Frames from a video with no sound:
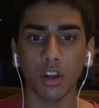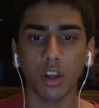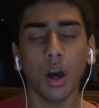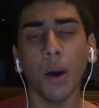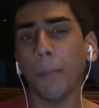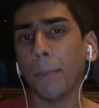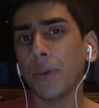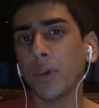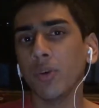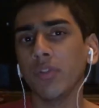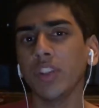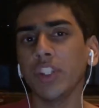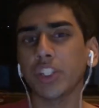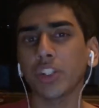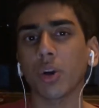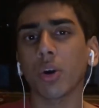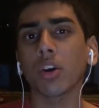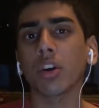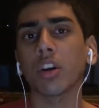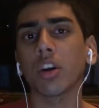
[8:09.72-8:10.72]
A POV
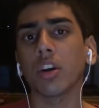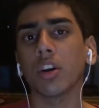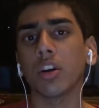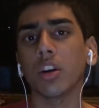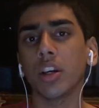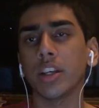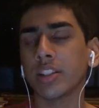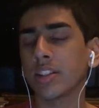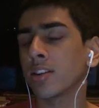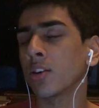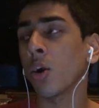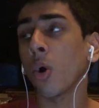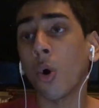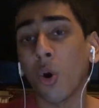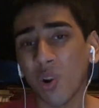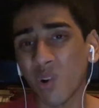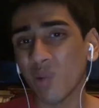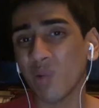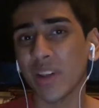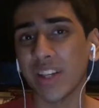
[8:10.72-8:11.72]
shot isn't
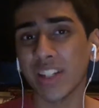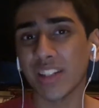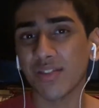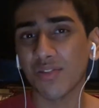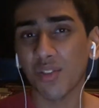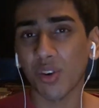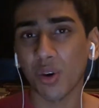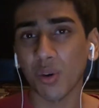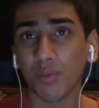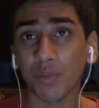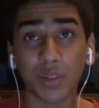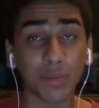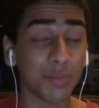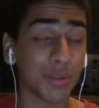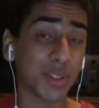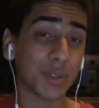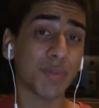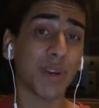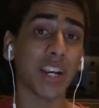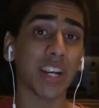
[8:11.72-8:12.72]
always from the
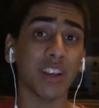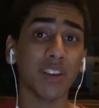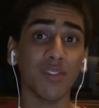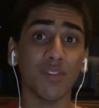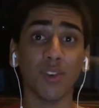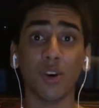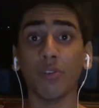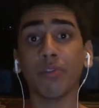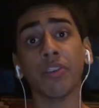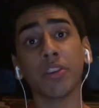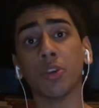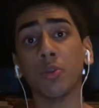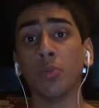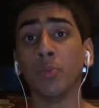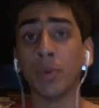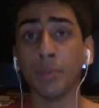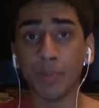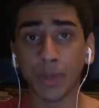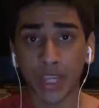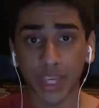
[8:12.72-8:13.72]
perspective of a
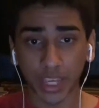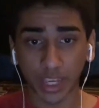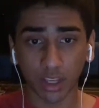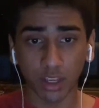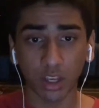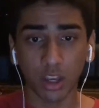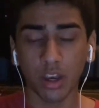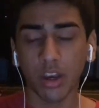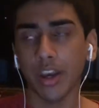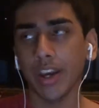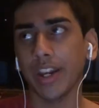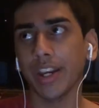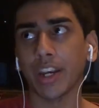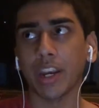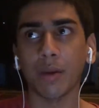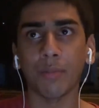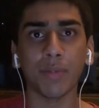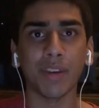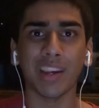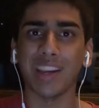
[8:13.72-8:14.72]
human being. It
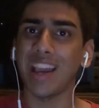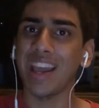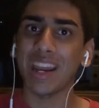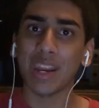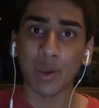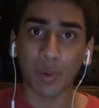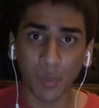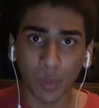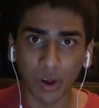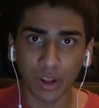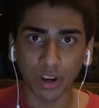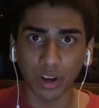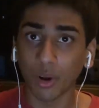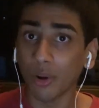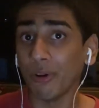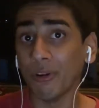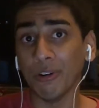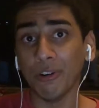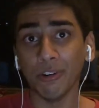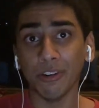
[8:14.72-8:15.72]
can be anyone
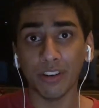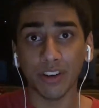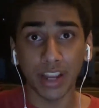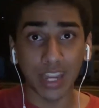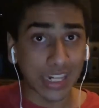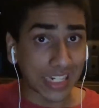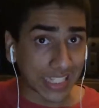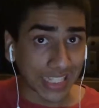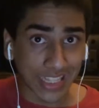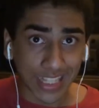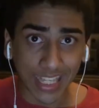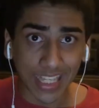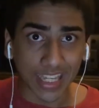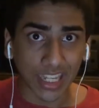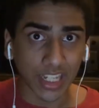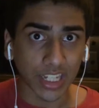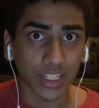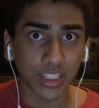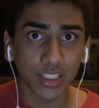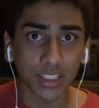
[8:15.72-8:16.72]
or
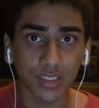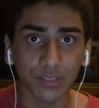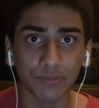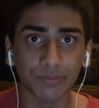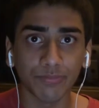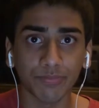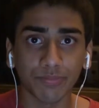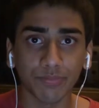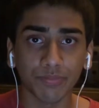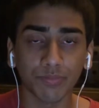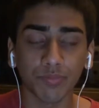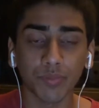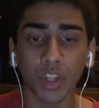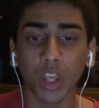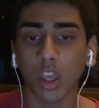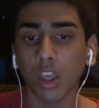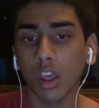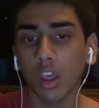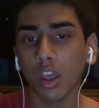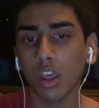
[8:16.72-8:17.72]
anything.
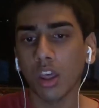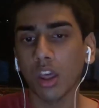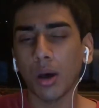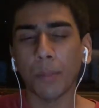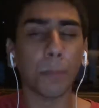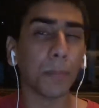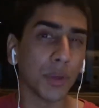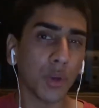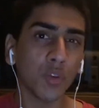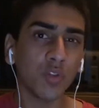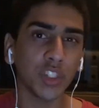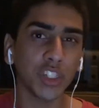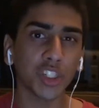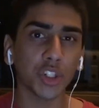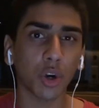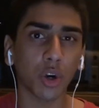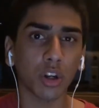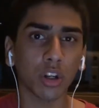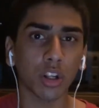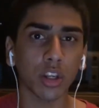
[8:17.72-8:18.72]
A POV
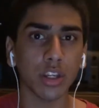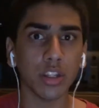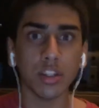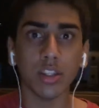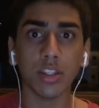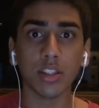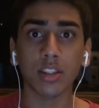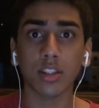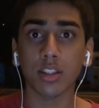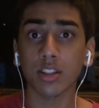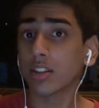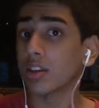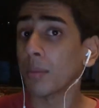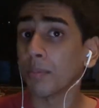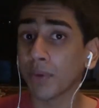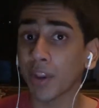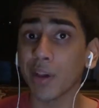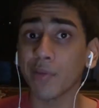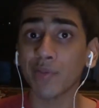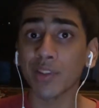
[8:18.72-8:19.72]
shot is
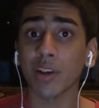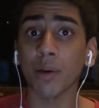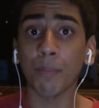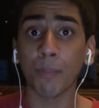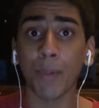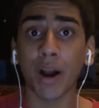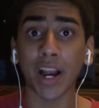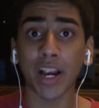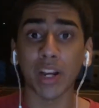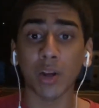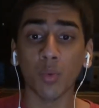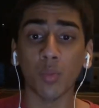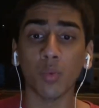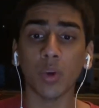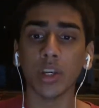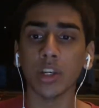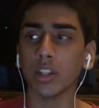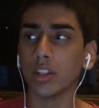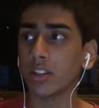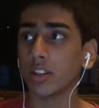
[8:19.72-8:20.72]
sometimes combined
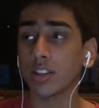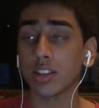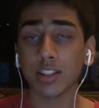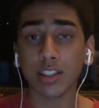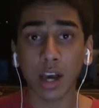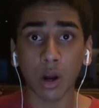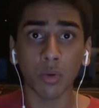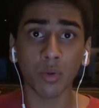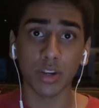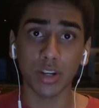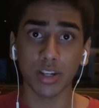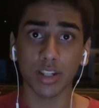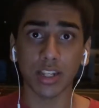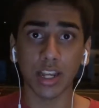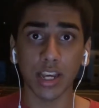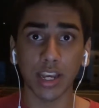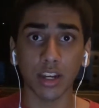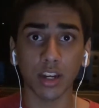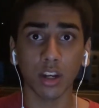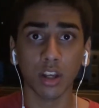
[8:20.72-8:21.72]
with sound
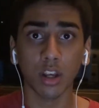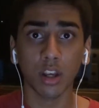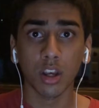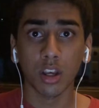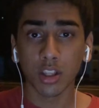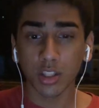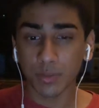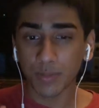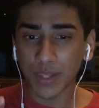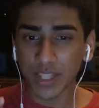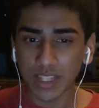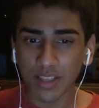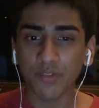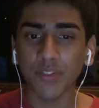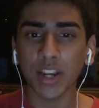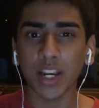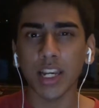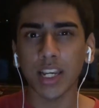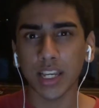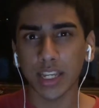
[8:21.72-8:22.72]
design,
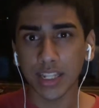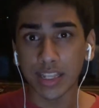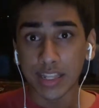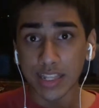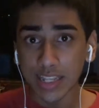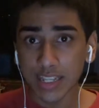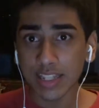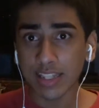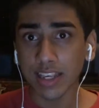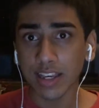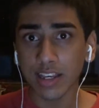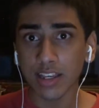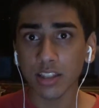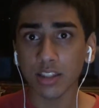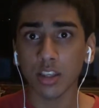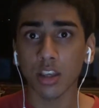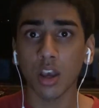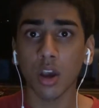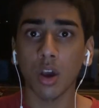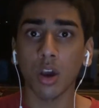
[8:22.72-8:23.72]
specifically in this case